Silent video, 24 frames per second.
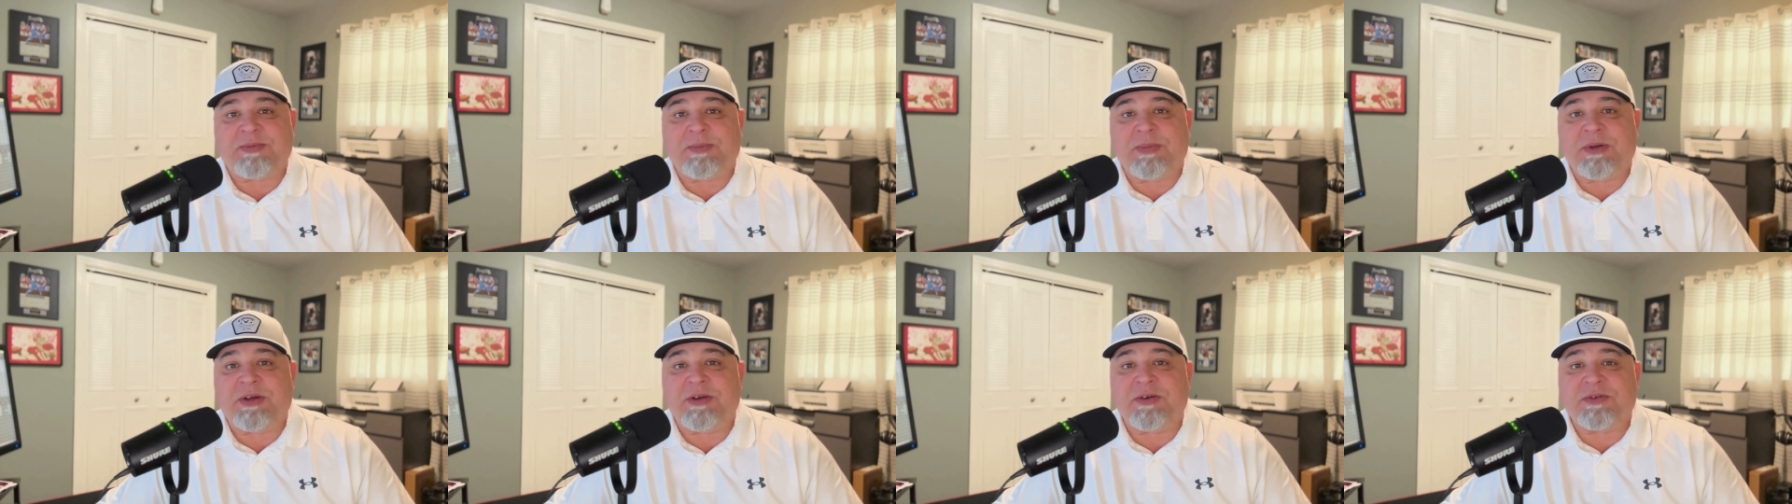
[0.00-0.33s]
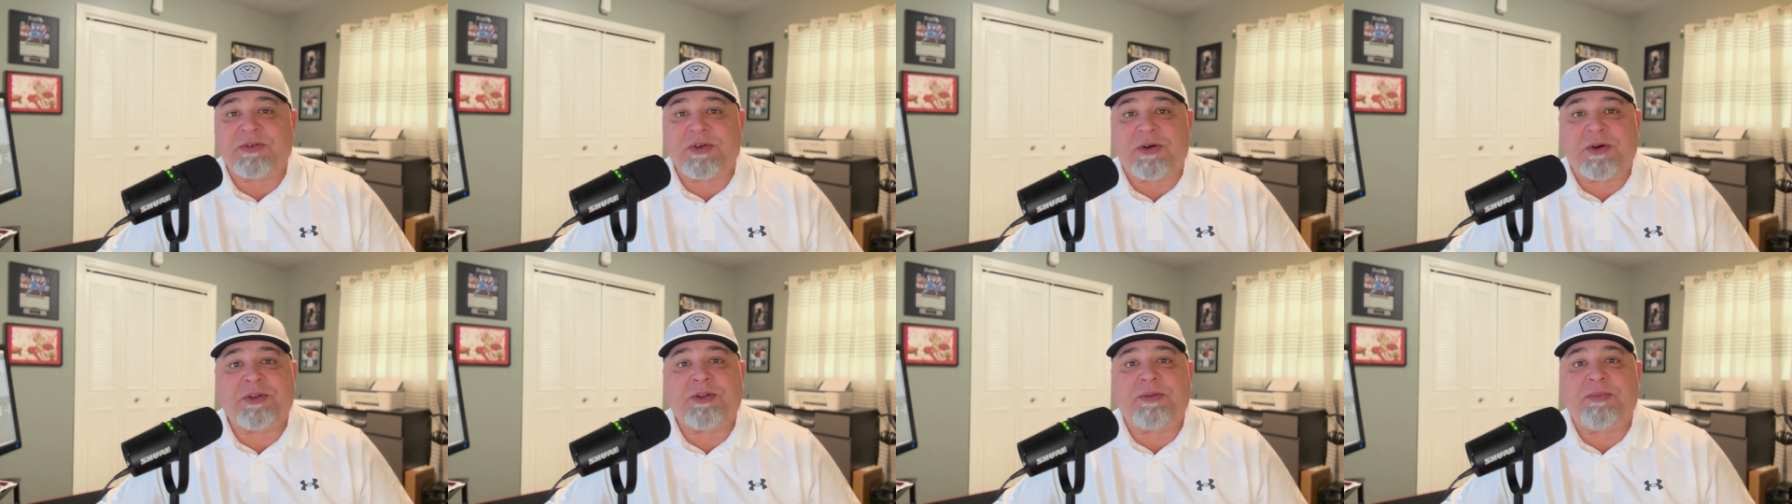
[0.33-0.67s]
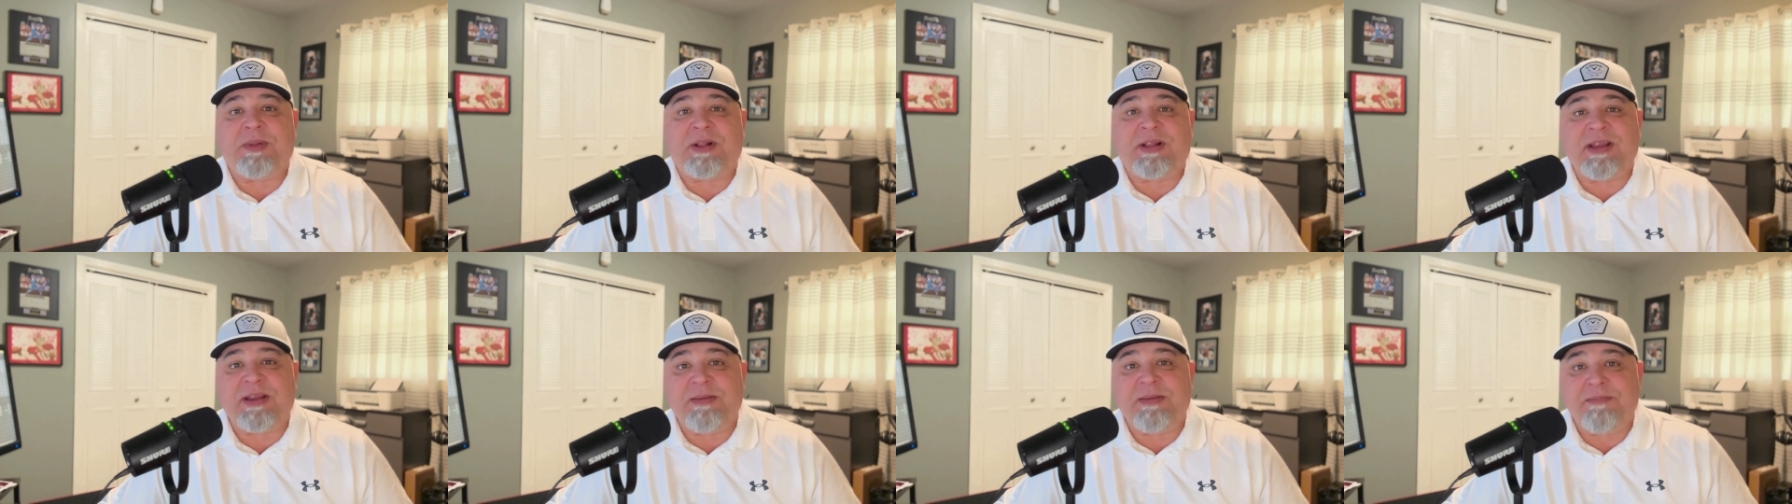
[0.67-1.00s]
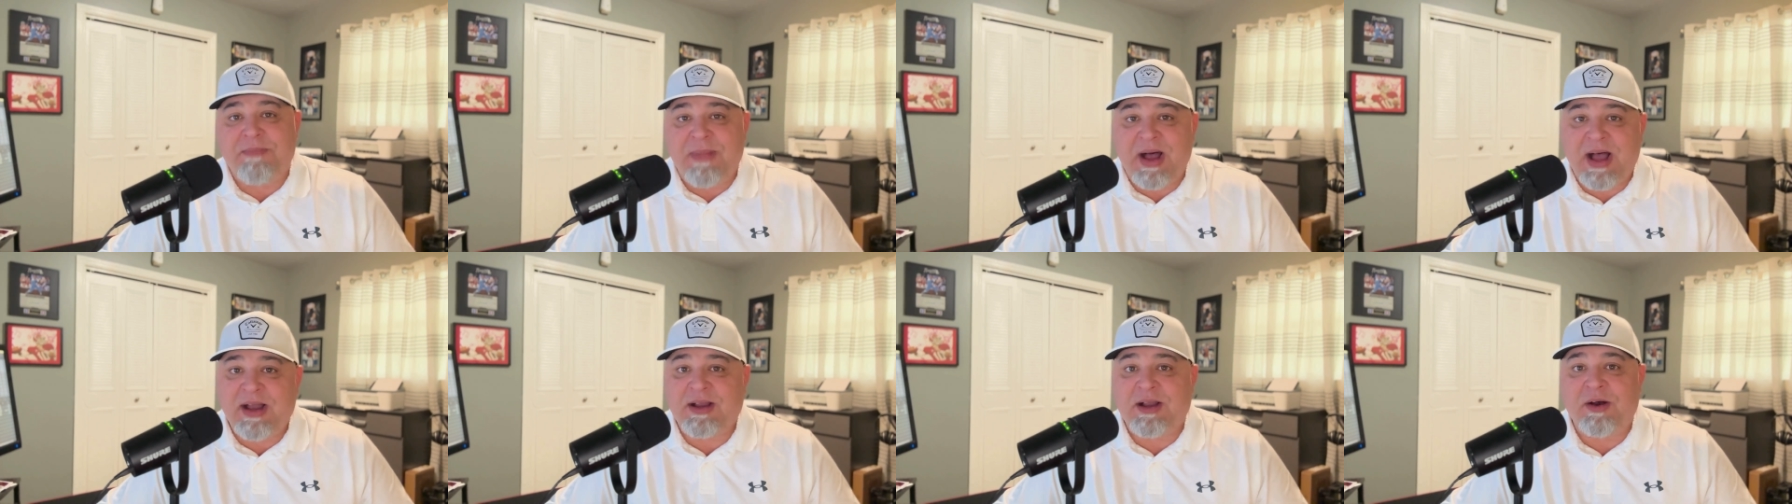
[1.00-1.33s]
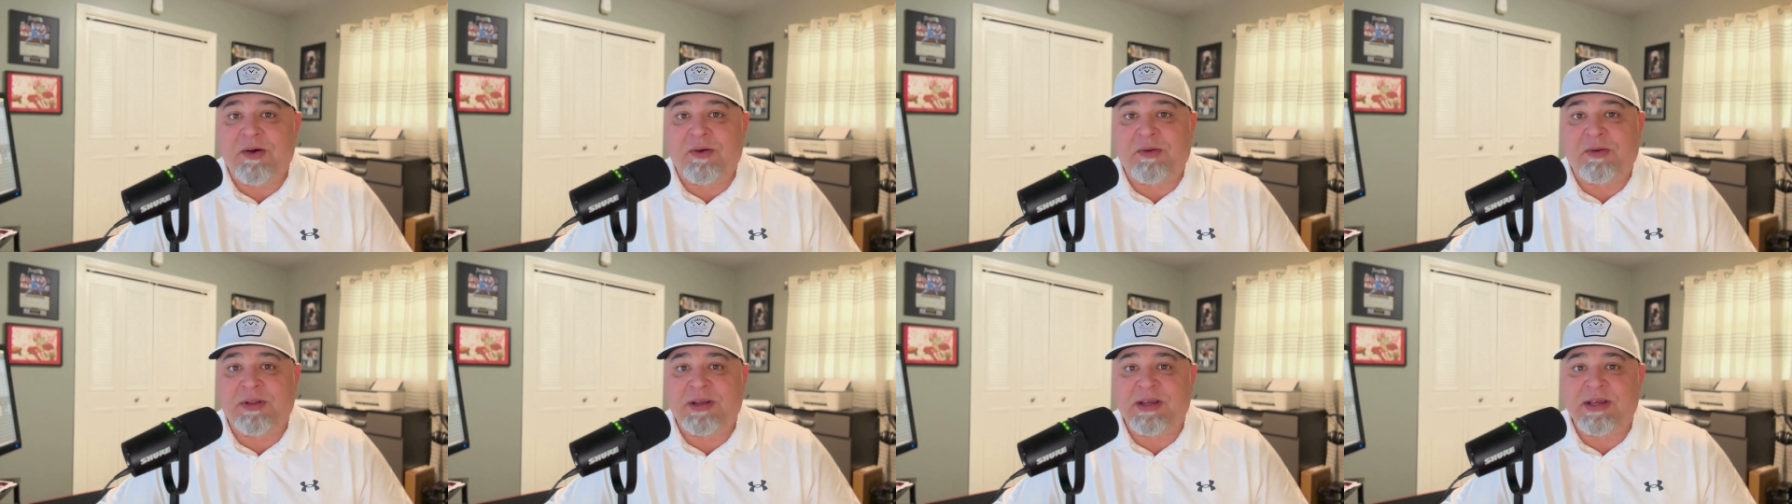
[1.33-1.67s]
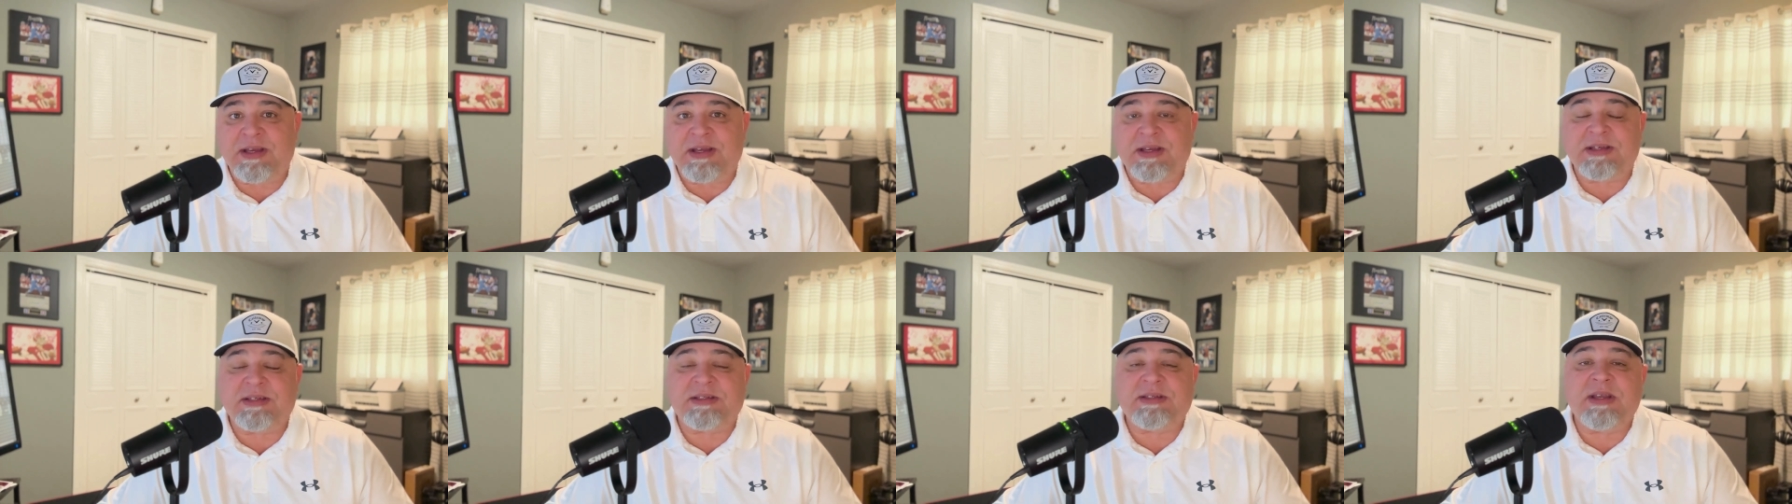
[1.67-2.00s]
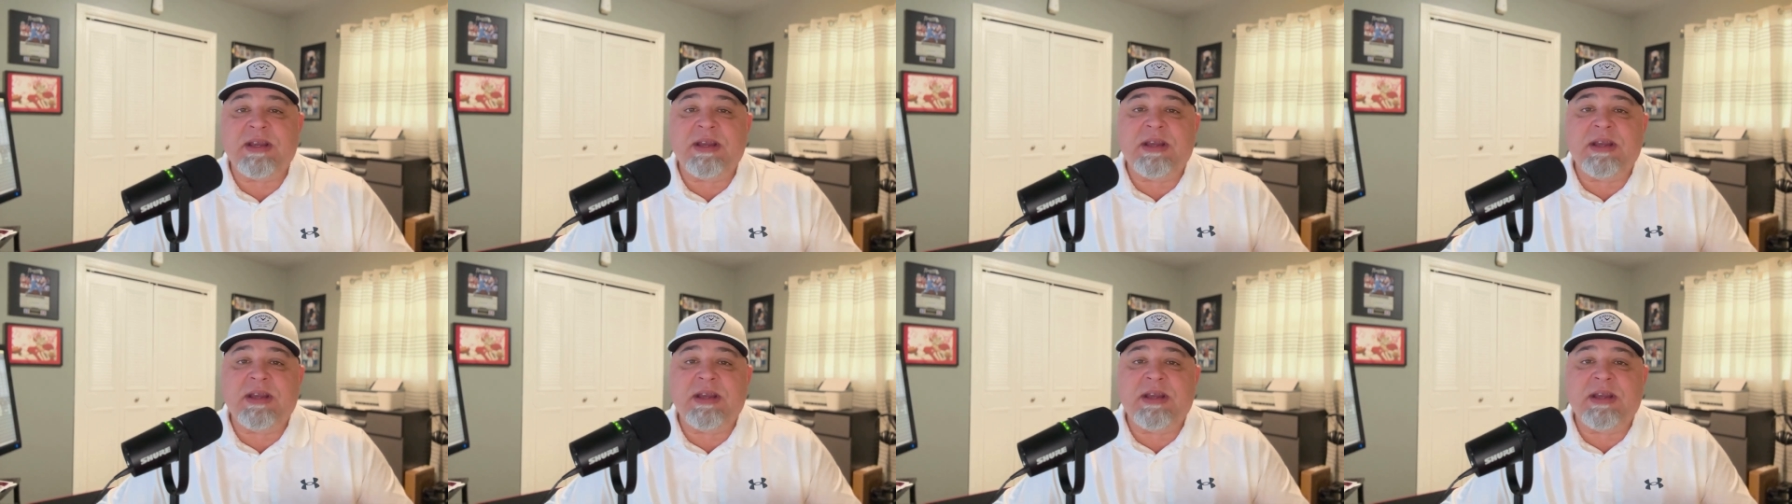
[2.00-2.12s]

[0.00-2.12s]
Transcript: because ultimately my goal is